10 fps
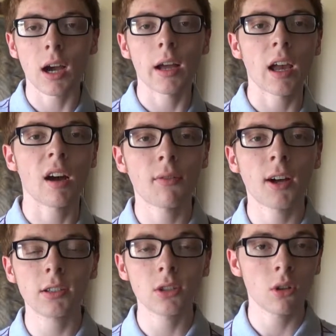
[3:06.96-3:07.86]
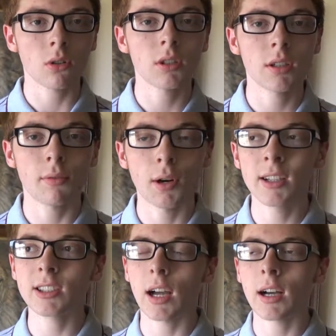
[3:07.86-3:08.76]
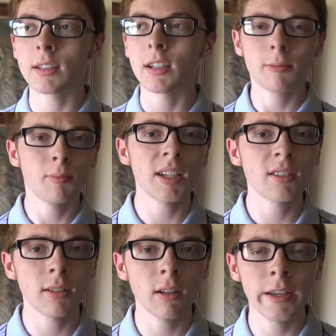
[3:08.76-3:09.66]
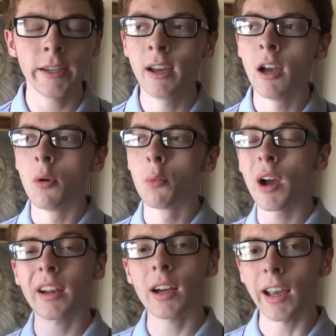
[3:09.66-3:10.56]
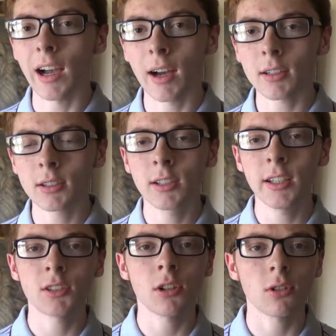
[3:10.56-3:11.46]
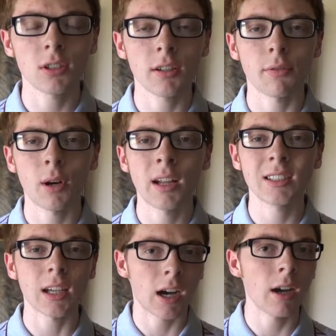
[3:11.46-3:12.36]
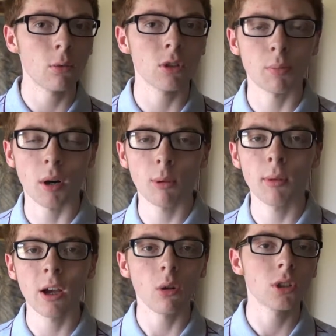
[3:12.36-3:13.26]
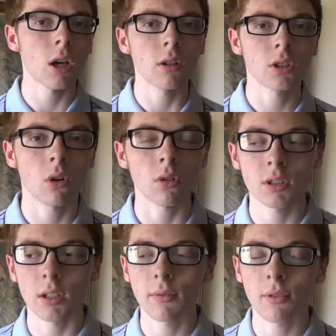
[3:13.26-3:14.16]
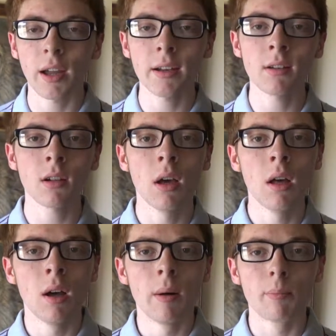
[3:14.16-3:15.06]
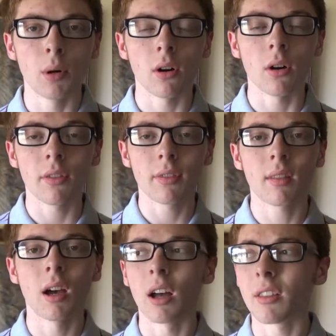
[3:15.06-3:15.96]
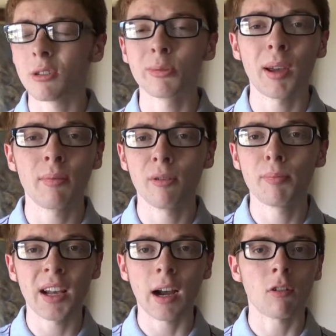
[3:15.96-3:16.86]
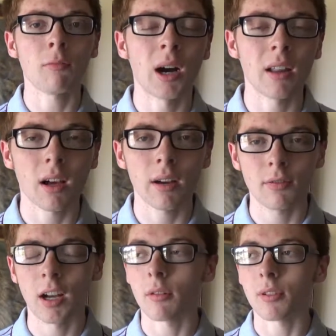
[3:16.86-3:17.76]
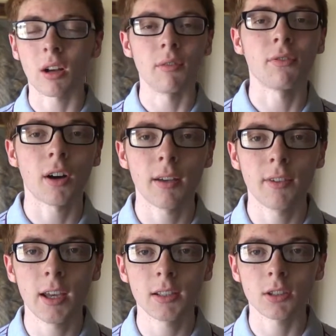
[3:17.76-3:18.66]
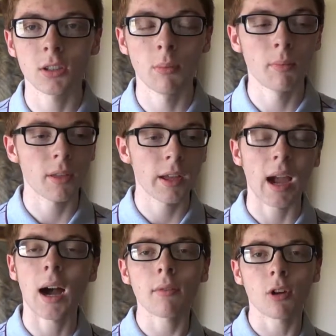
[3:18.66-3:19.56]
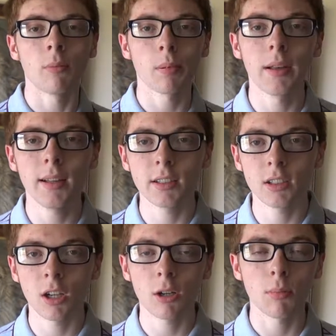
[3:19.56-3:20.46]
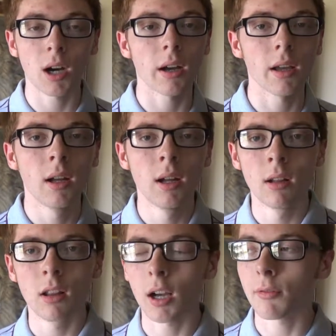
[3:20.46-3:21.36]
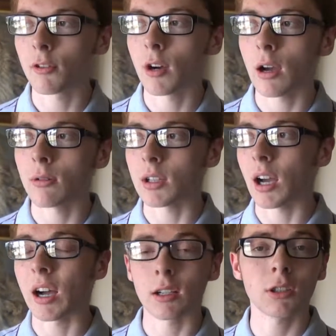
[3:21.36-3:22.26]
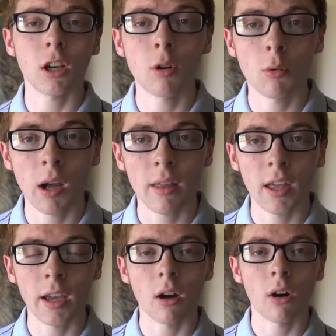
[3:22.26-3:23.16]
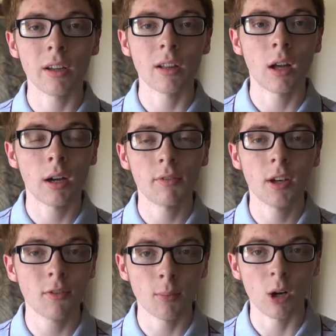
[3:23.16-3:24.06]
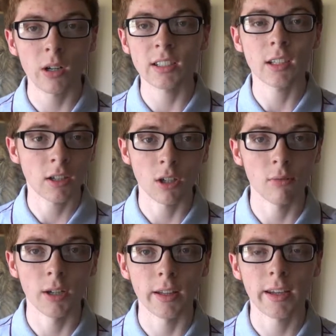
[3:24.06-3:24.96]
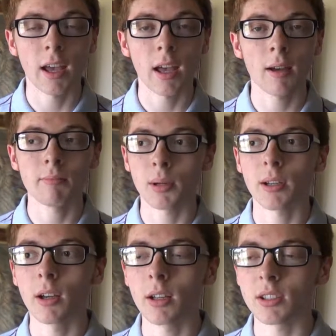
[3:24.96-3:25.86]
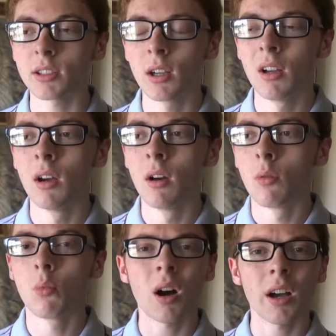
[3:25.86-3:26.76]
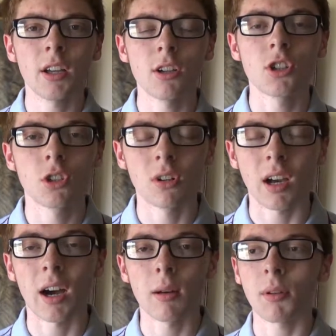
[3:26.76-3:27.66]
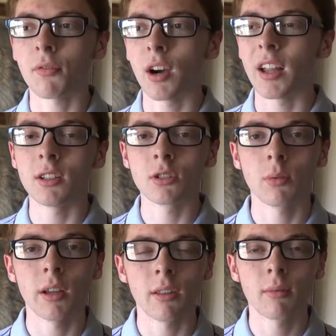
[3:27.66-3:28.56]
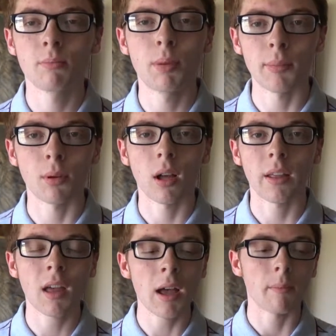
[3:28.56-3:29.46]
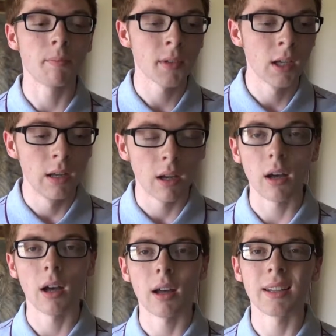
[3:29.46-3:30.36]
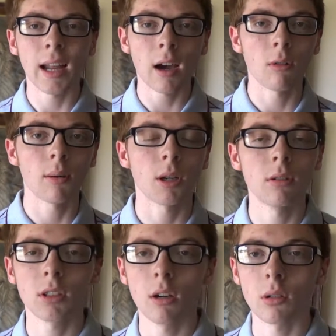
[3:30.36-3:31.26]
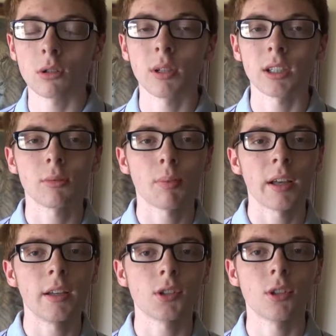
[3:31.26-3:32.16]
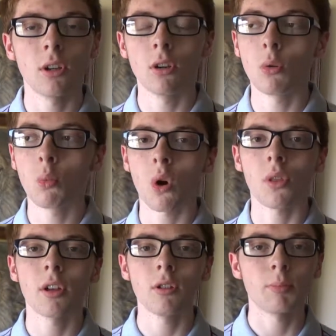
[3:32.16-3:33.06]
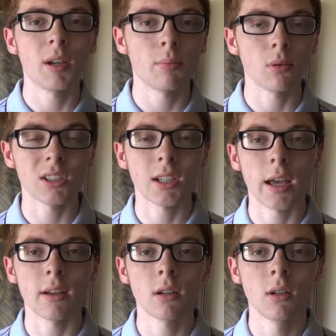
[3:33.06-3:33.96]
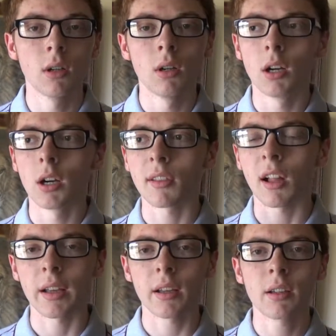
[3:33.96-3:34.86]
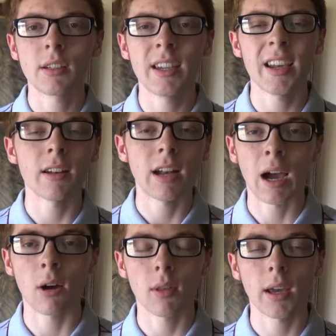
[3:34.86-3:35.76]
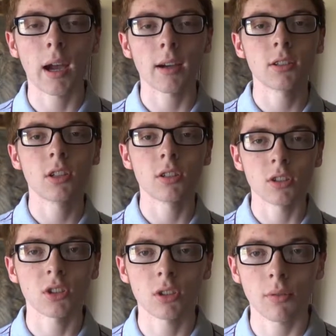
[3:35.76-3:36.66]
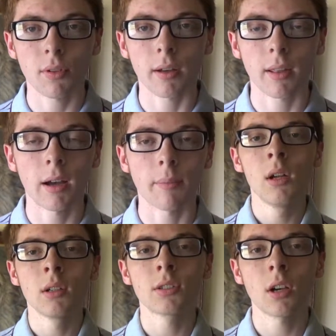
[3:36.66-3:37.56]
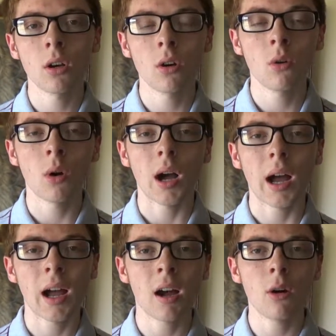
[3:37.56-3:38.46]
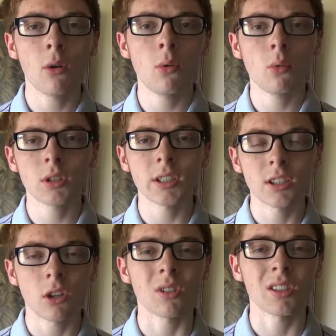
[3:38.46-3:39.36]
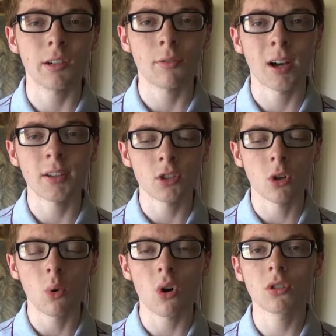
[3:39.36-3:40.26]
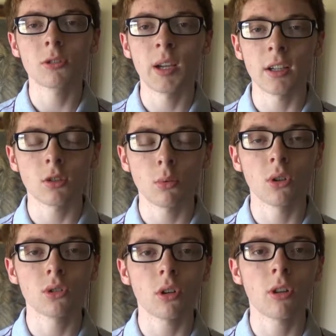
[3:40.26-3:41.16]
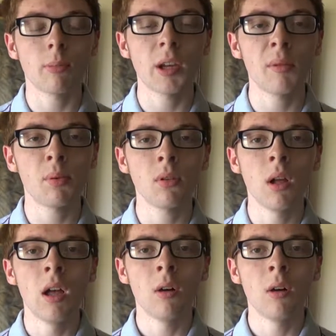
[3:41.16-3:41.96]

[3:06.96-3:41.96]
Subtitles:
I have had toxic friends, and admittedly, when I had these toxic friends, I was probably also a toxic friend, but those people have been out of my life now for like 5 years or something. I've completely turned my life around, and I don't know where they are in life, and if I'm honest, I don't really care, because why should I be friends with people like that? Now I'm going to go on to explain to you what those people said and like did and how they acted and stuff like that. So how was this toxic friend towards me and towards other people?